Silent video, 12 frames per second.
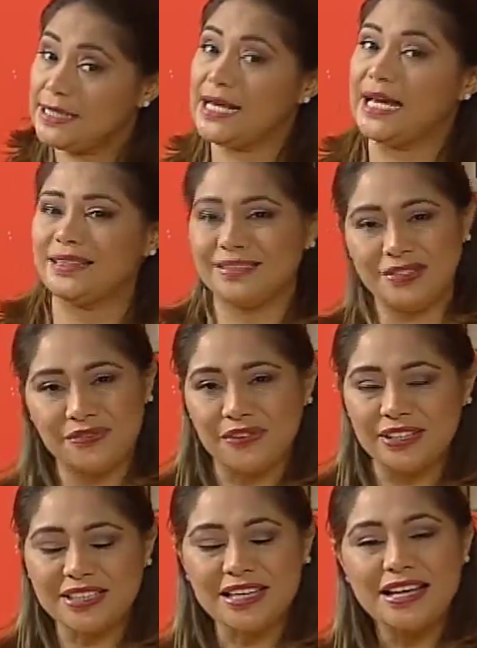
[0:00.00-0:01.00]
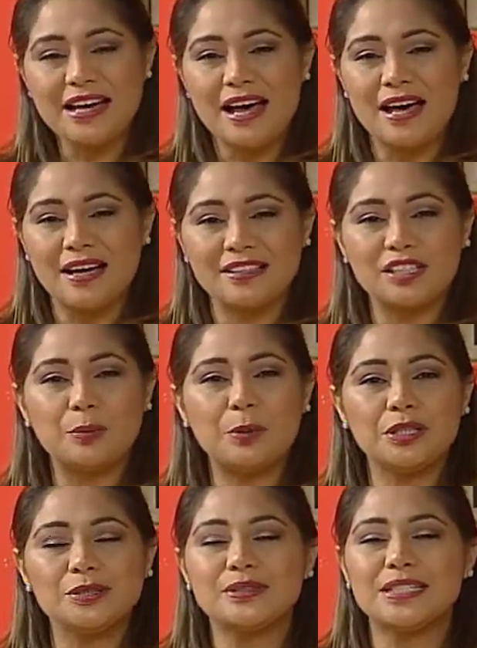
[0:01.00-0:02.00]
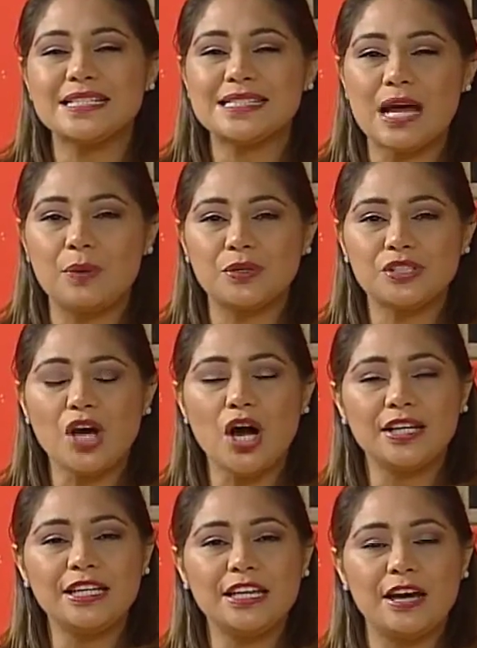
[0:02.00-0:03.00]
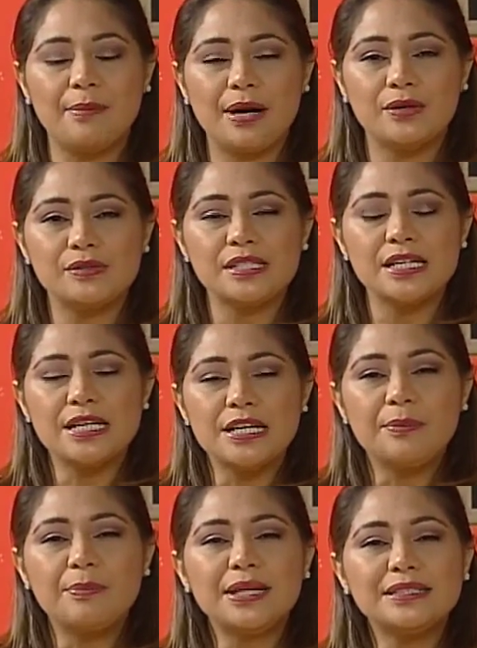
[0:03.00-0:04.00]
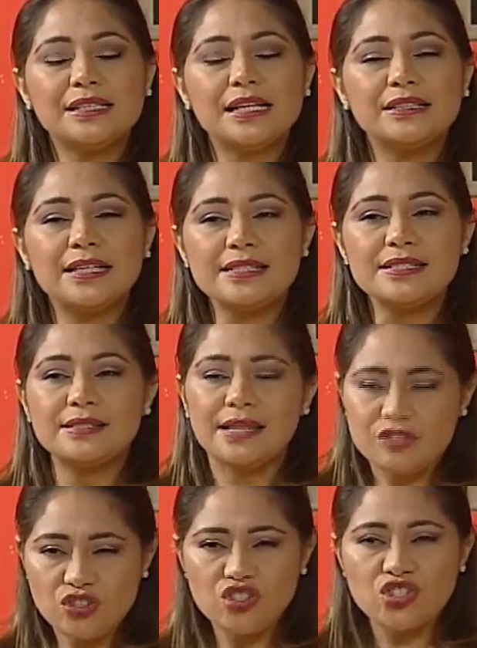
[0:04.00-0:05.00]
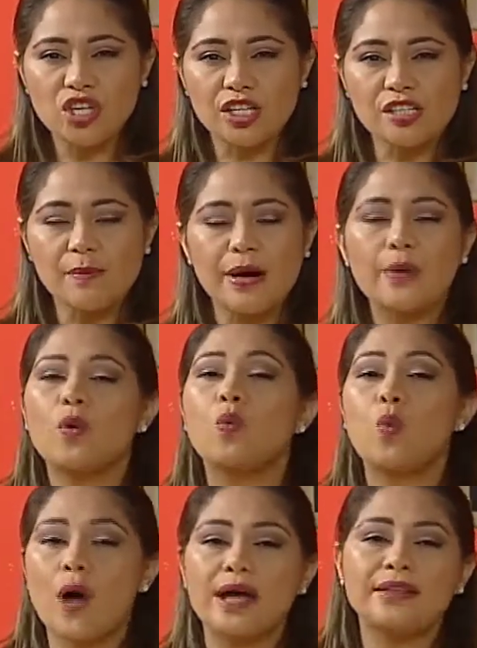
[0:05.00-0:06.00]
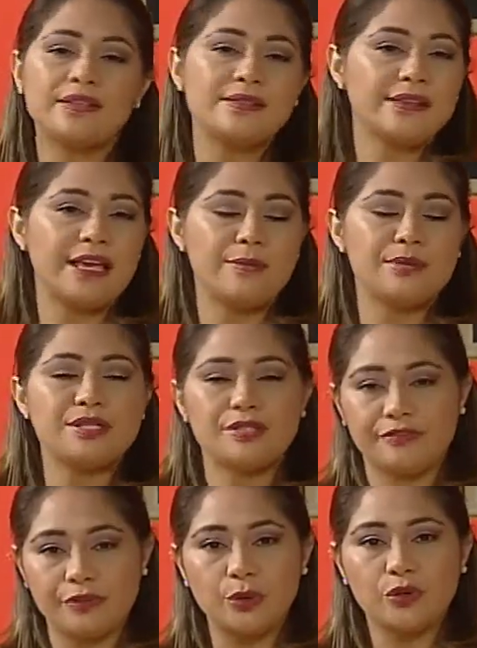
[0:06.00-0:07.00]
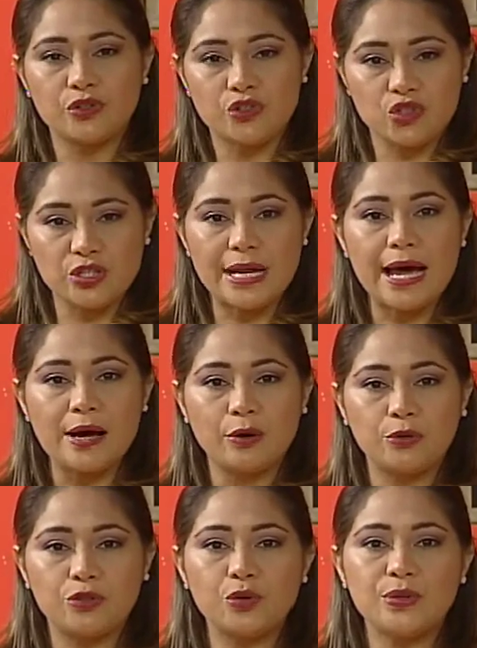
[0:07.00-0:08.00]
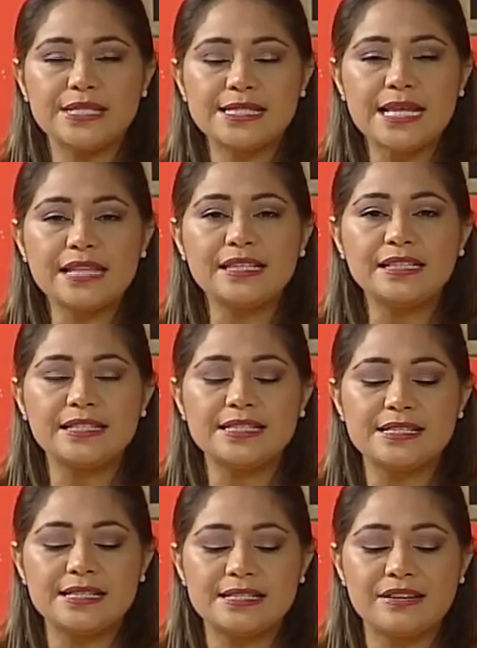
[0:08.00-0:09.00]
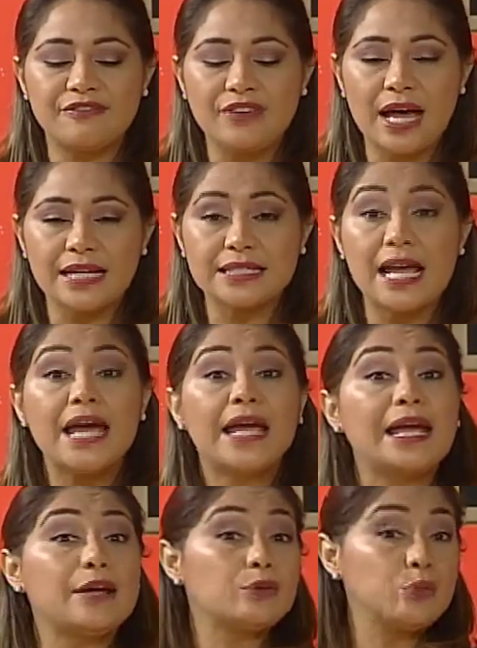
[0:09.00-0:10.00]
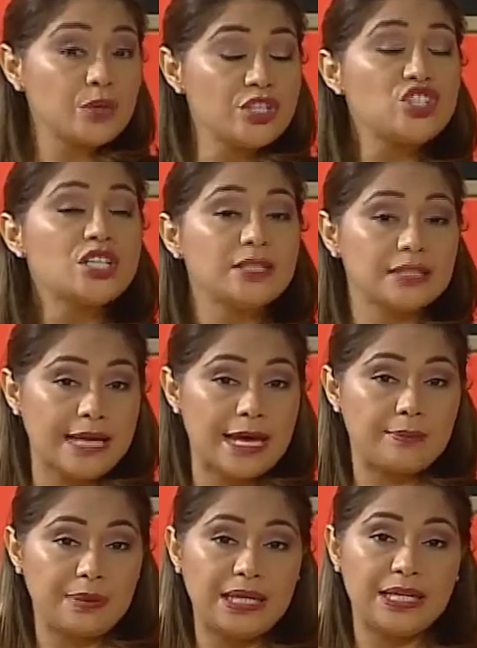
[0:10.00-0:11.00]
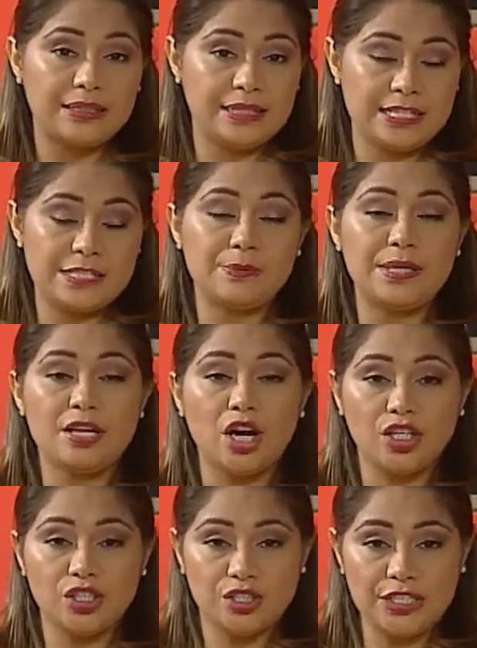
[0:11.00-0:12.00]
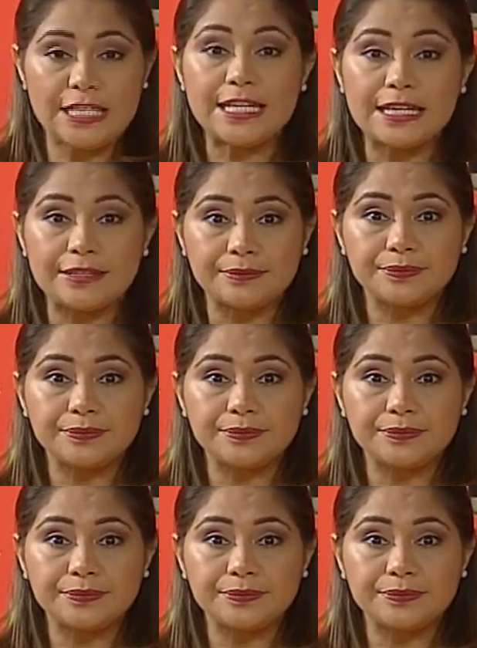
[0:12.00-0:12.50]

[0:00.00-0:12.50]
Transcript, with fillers: scientific, uh, the pollutants that we're talking about. But let's, let's just start about why this came into focus now. You had said that this is, in fact, a regional campaign that is being undertaken.